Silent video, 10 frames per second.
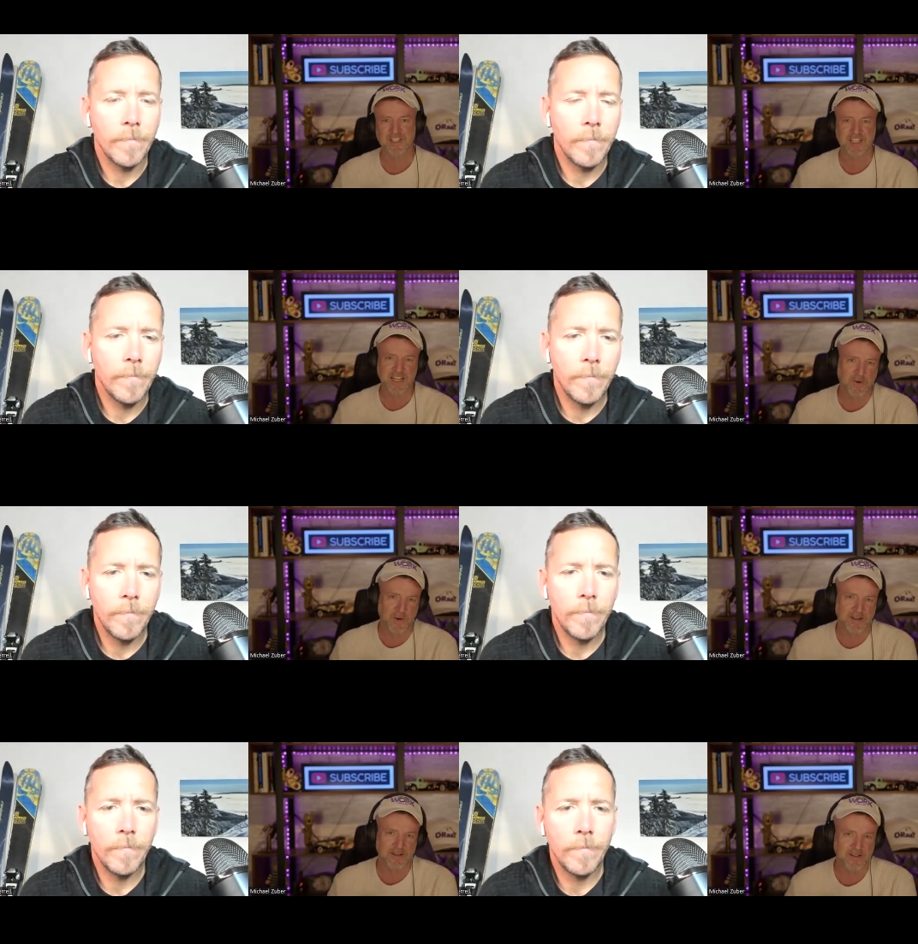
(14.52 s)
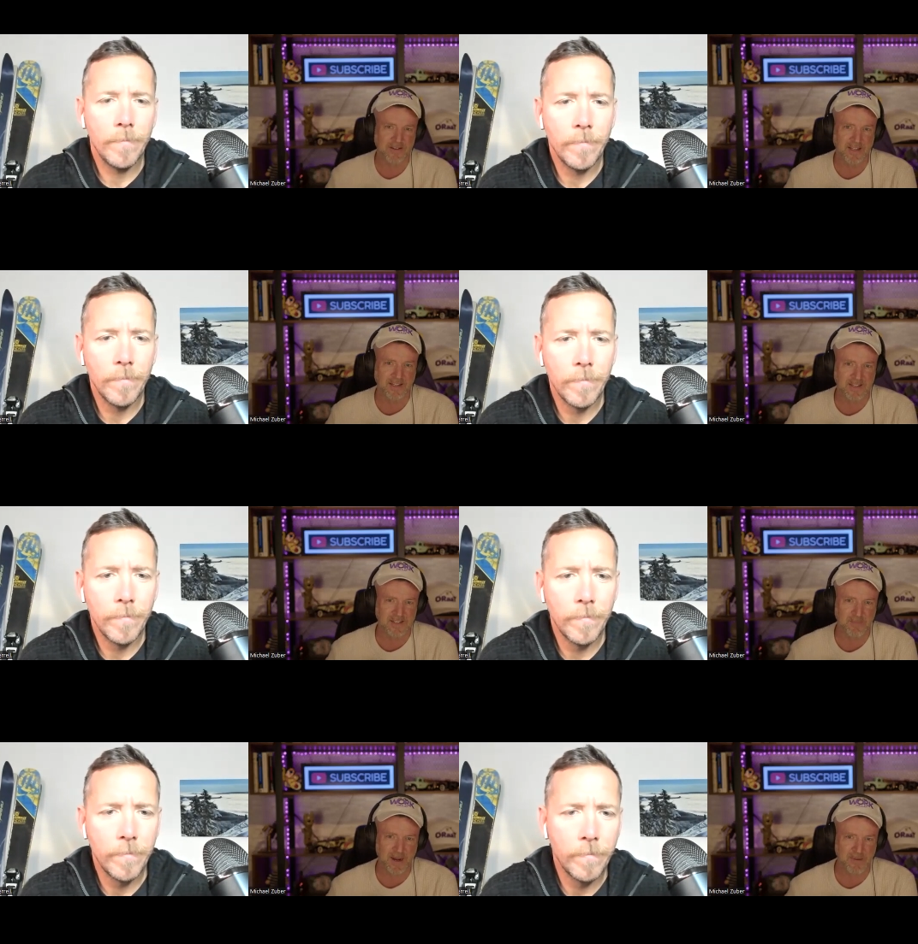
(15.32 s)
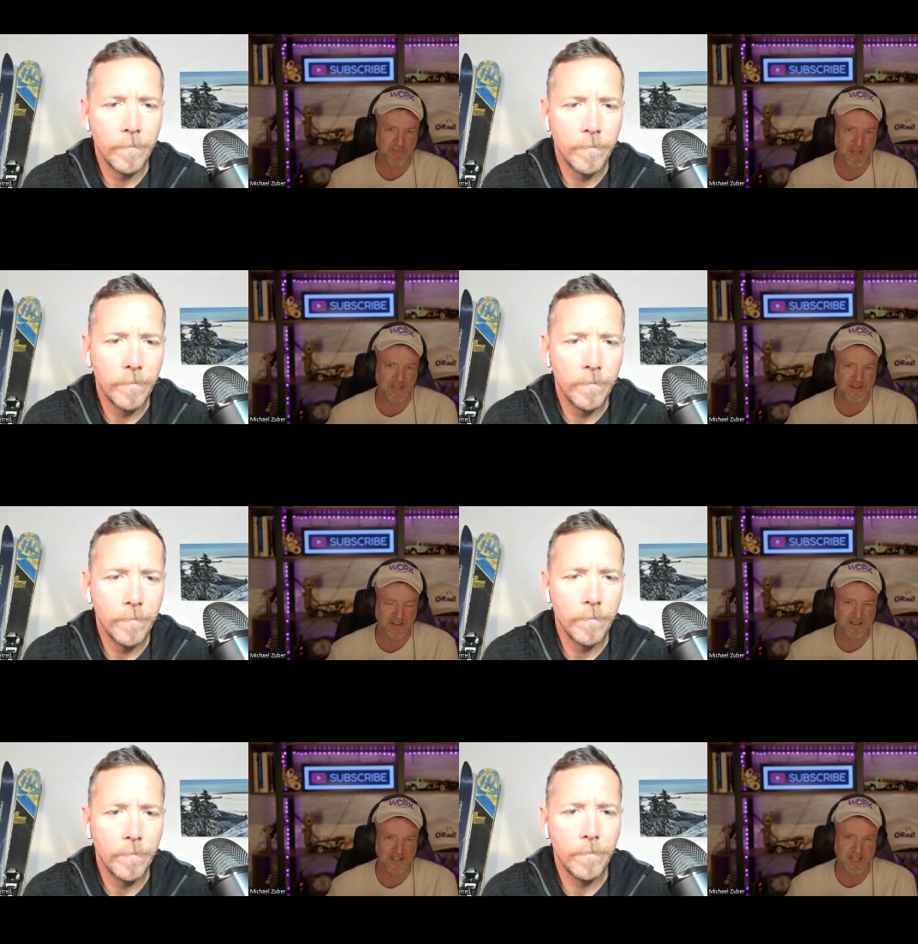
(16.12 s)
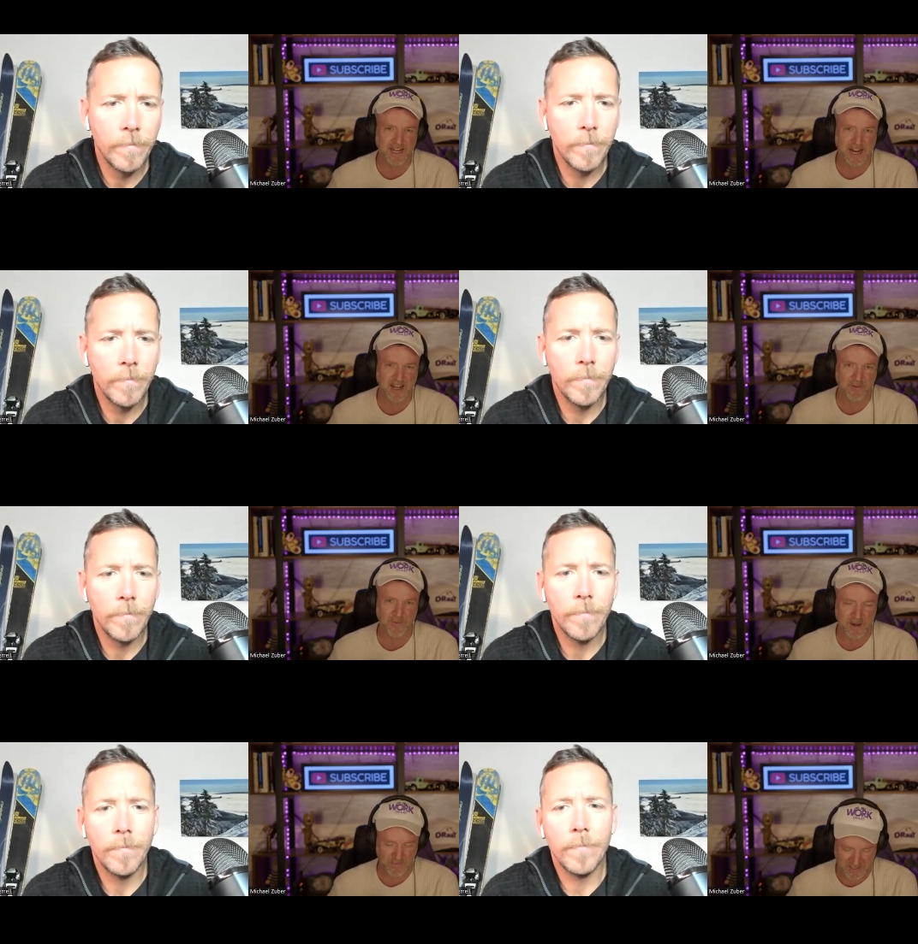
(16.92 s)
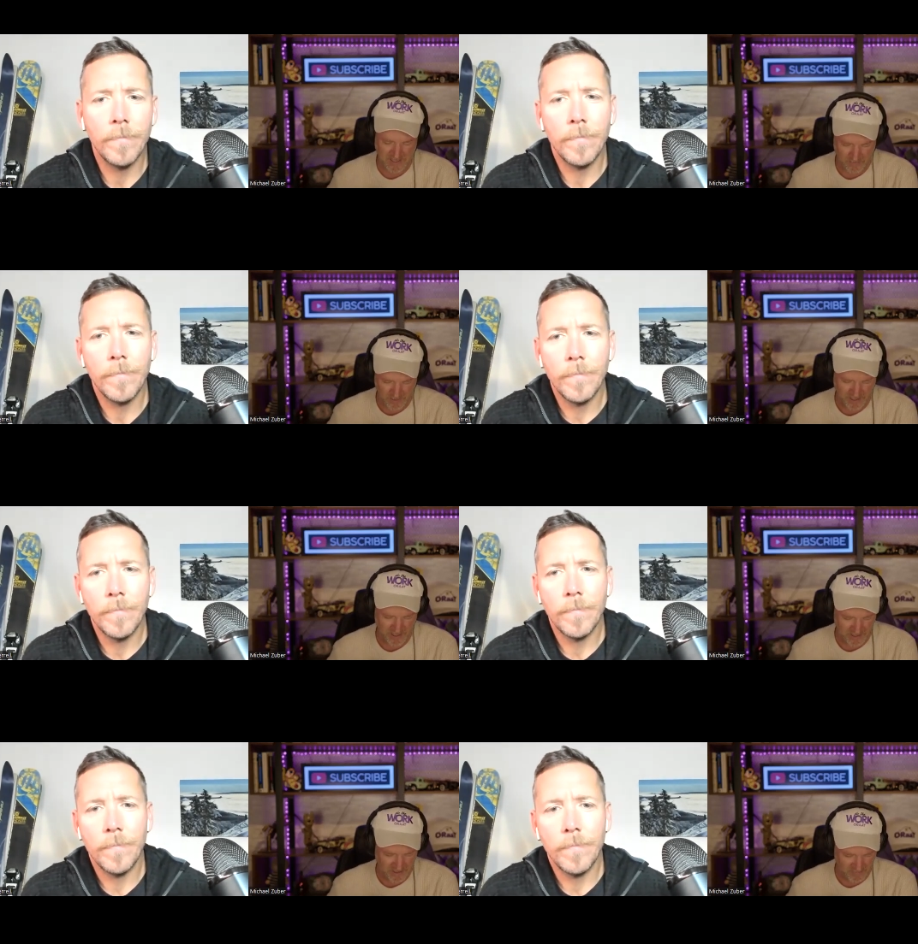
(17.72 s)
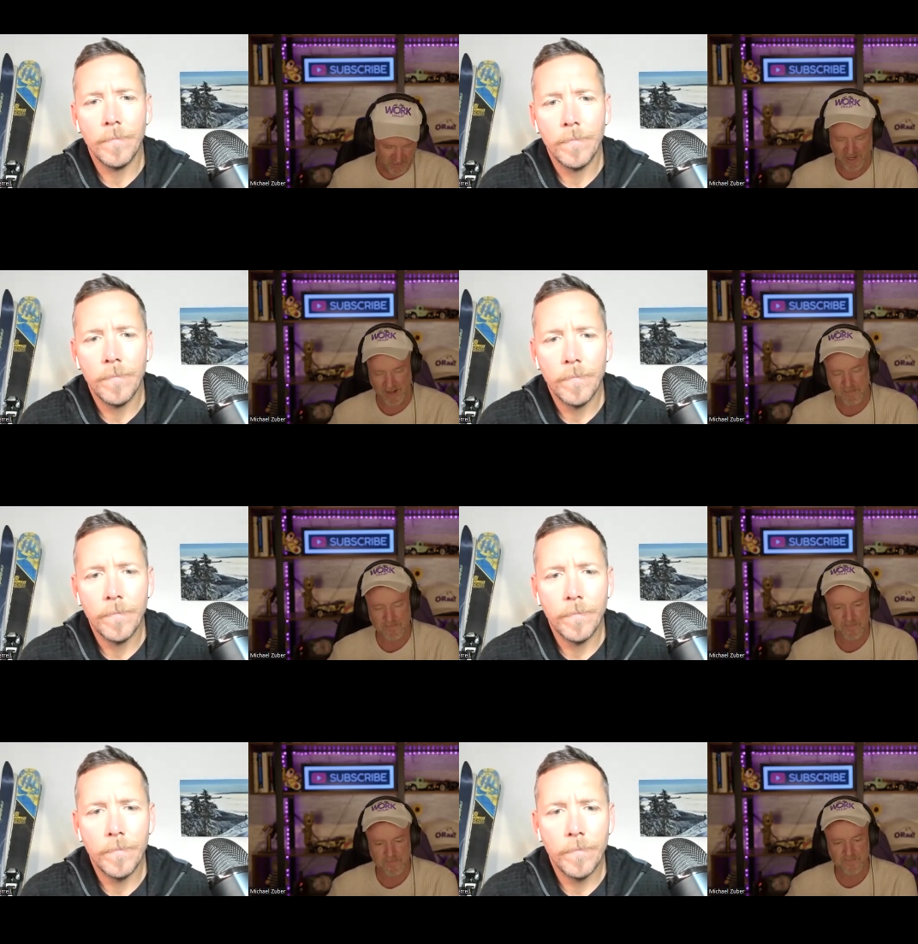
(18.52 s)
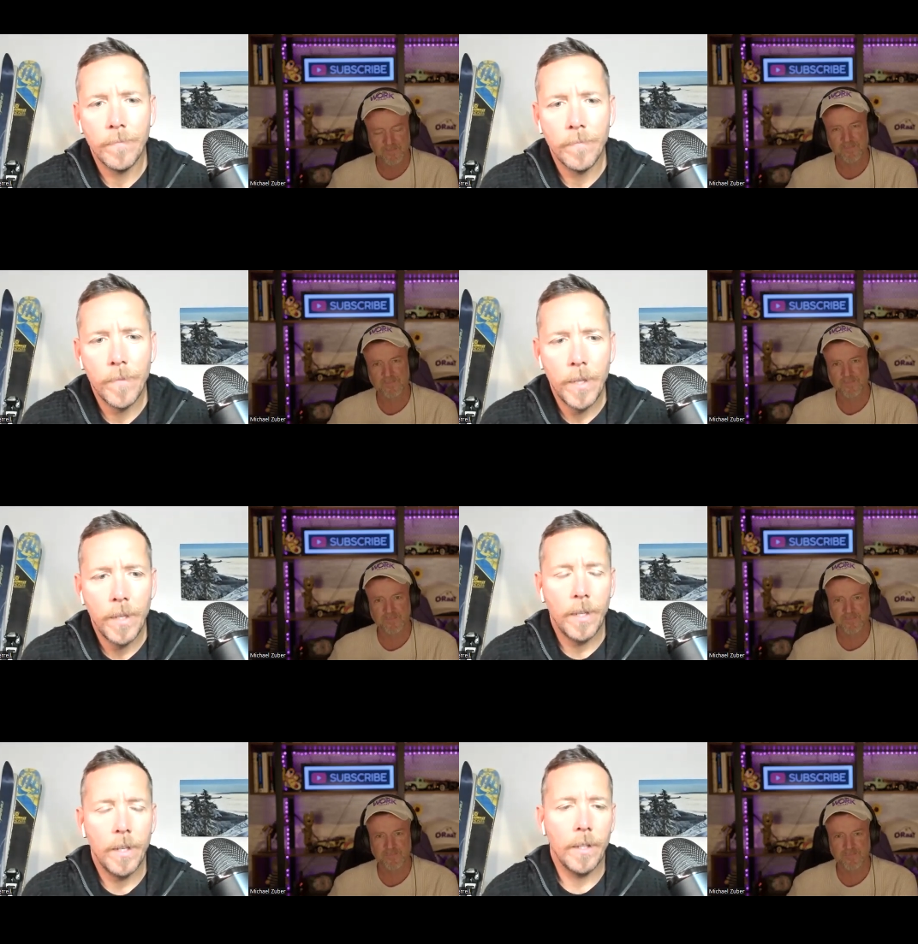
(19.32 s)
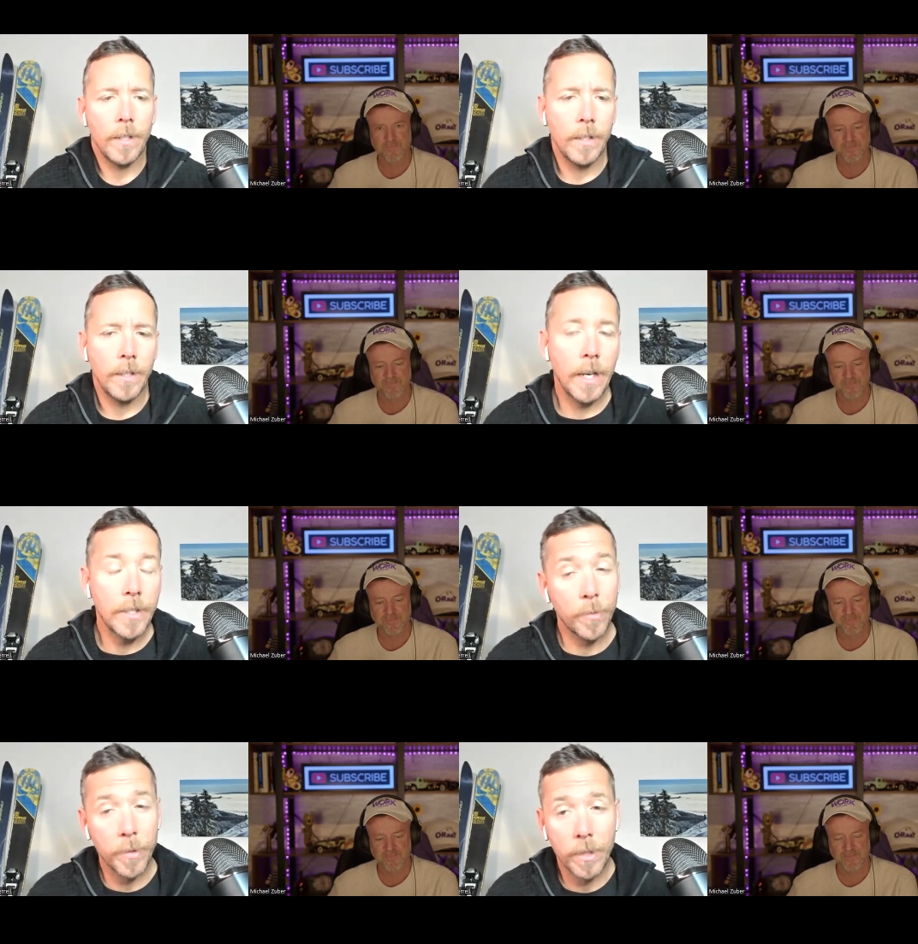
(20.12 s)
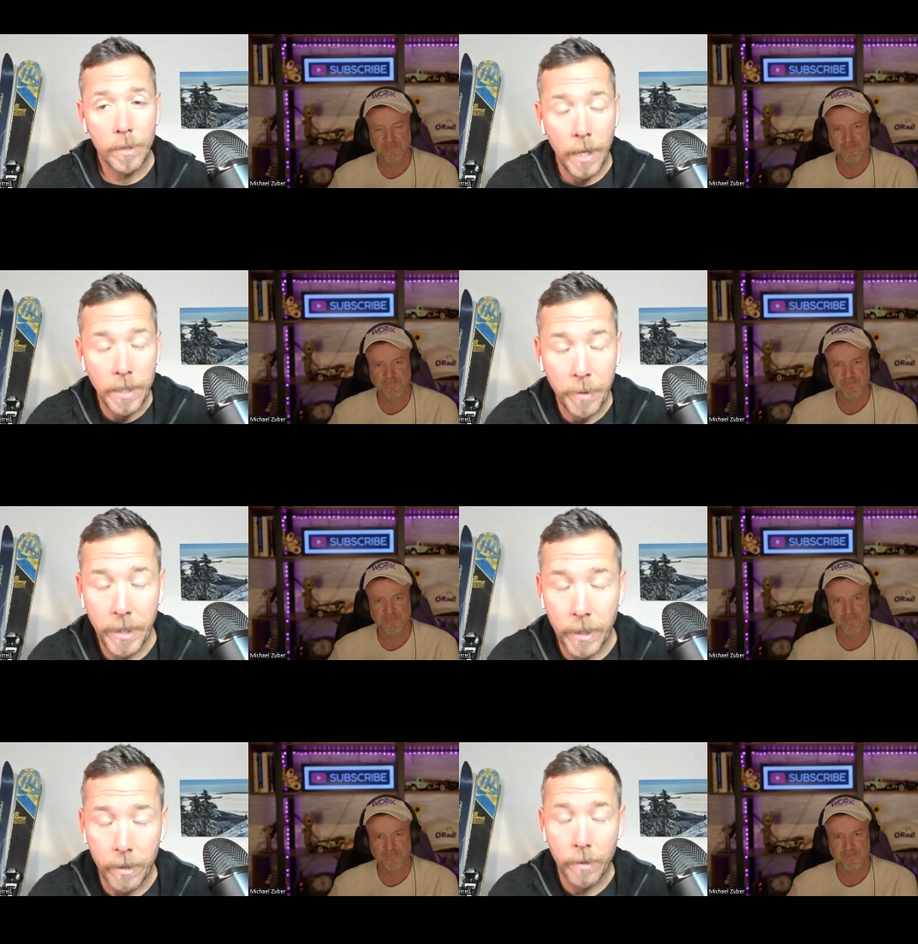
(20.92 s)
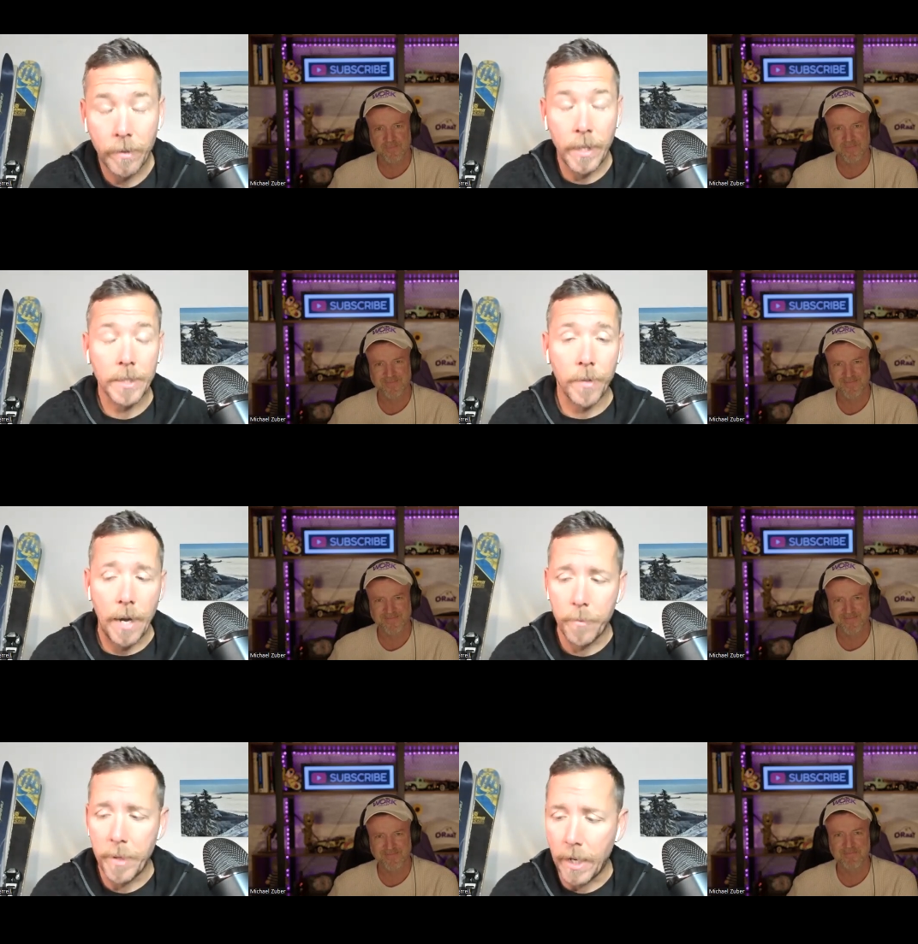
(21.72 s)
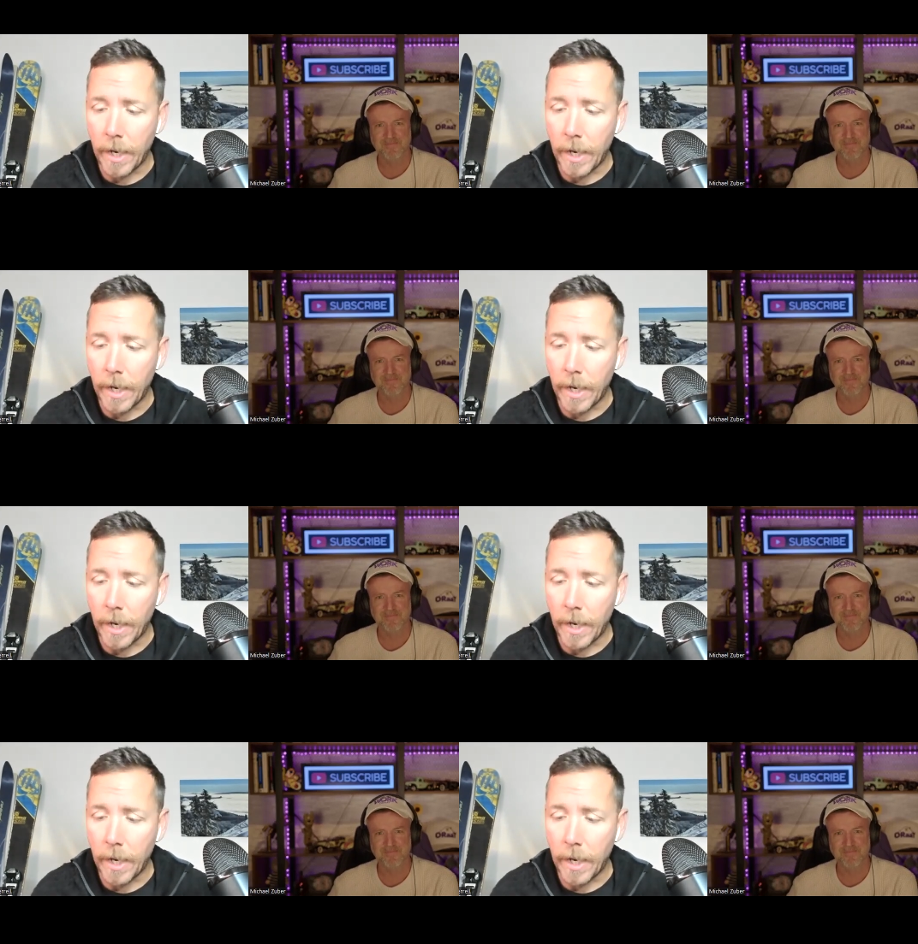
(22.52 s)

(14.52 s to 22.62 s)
Speaker 1: the secret, at least in my opinion, to getting out of the rat race that we're going to uncover today?
Speaker 2: Yeah, Zuber, glad to be here. Thanks for having me.